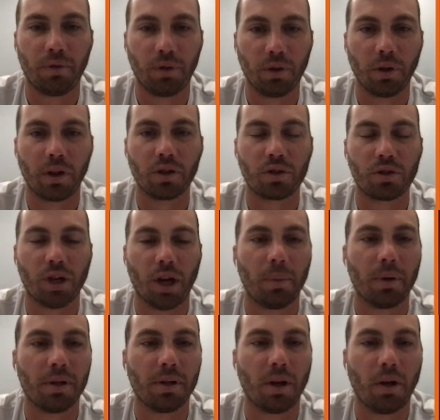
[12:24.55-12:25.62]
If you look at the
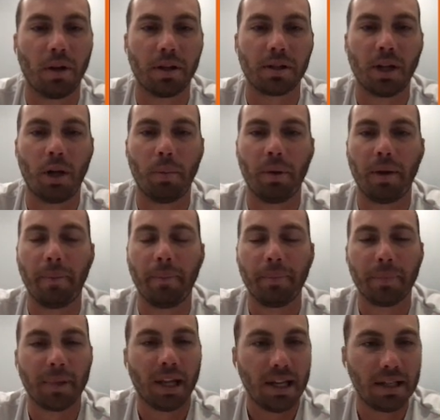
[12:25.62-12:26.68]
stripe on his helmet,
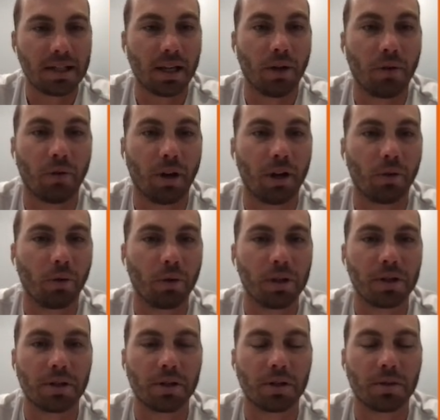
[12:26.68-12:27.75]
he's getting ready to
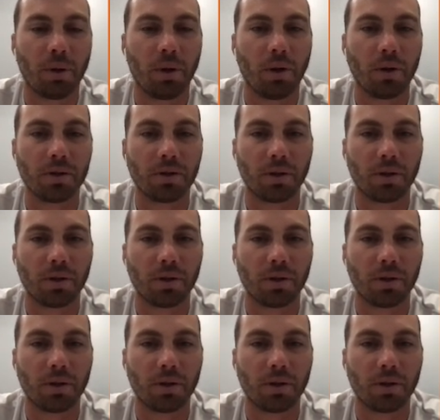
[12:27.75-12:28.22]
release this ball.